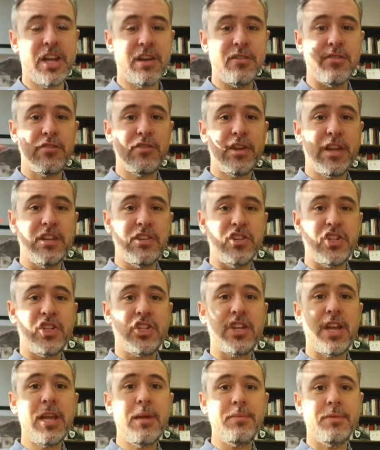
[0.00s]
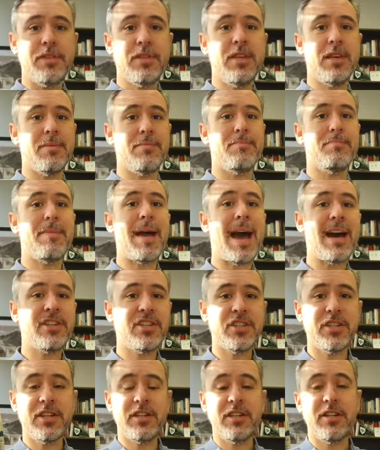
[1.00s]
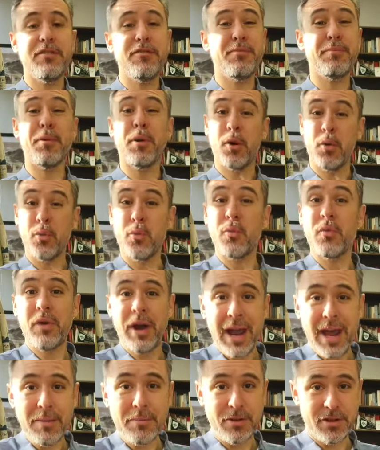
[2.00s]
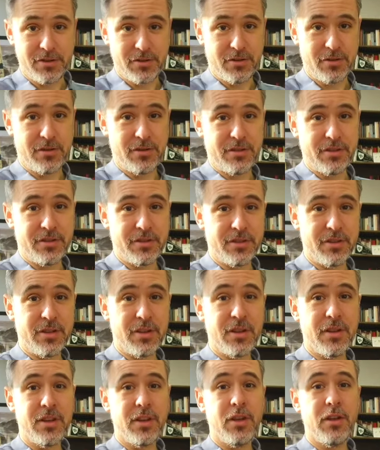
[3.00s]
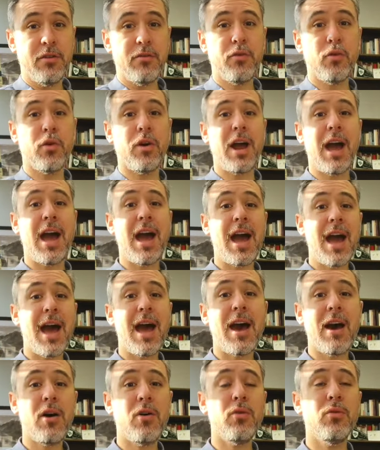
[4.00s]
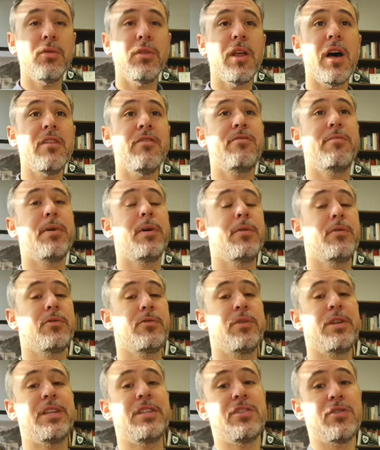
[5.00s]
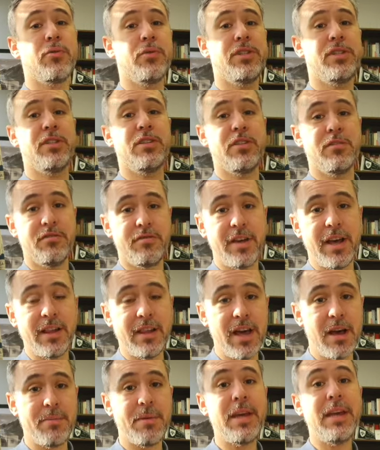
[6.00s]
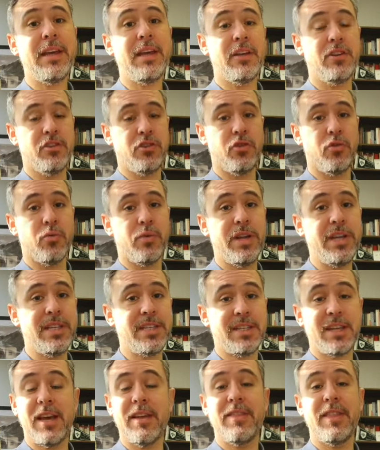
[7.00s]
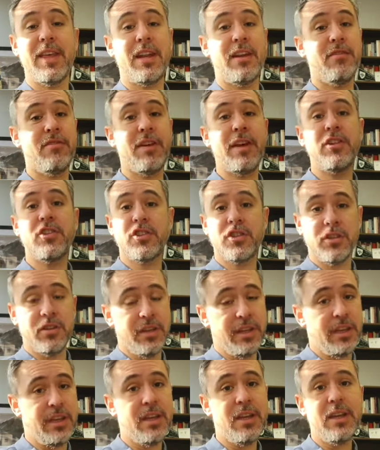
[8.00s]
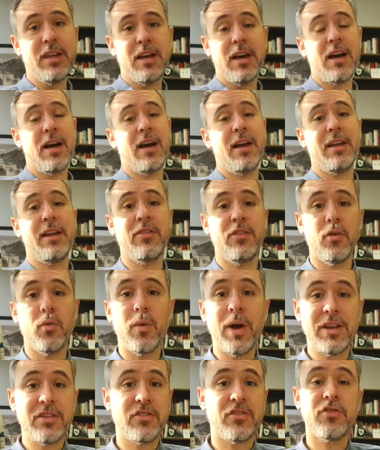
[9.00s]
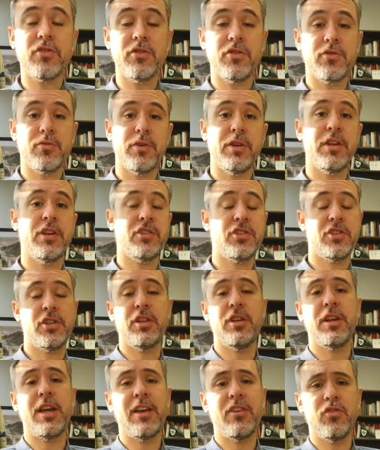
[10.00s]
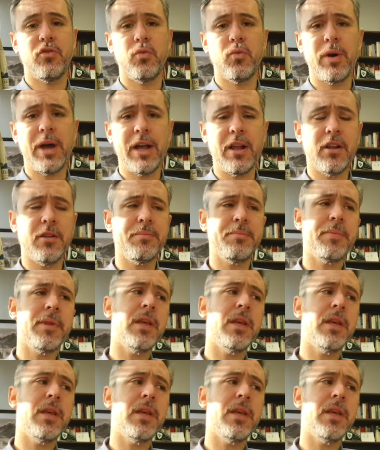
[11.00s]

and, and shapes the imaginative parameters for how love poetry is going to develop in Greece and then eventually uh, in the Western tradition as well.